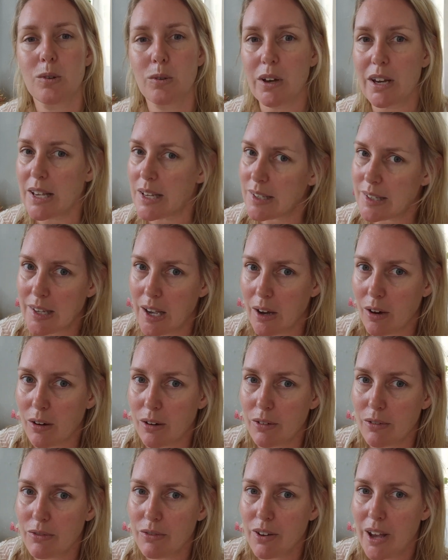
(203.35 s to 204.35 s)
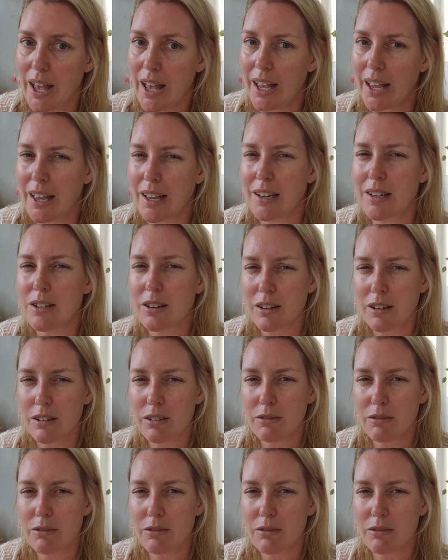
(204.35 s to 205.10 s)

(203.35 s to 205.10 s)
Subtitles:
to ourselves and